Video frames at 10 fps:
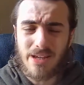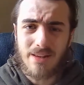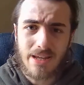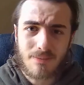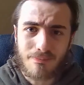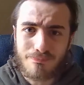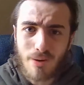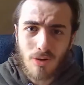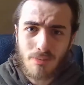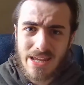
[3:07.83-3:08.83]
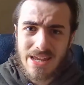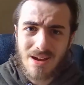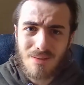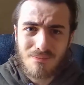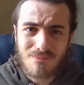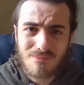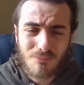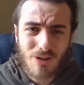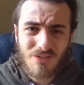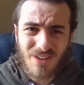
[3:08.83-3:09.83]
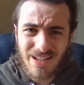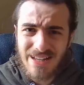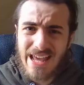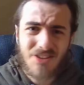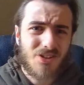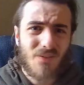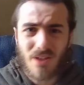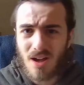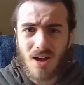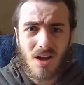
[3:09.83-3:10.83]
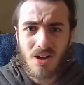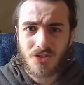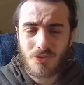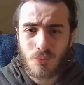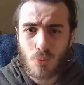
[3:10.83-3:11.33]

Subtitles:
Like Bumblebee with less of the heart of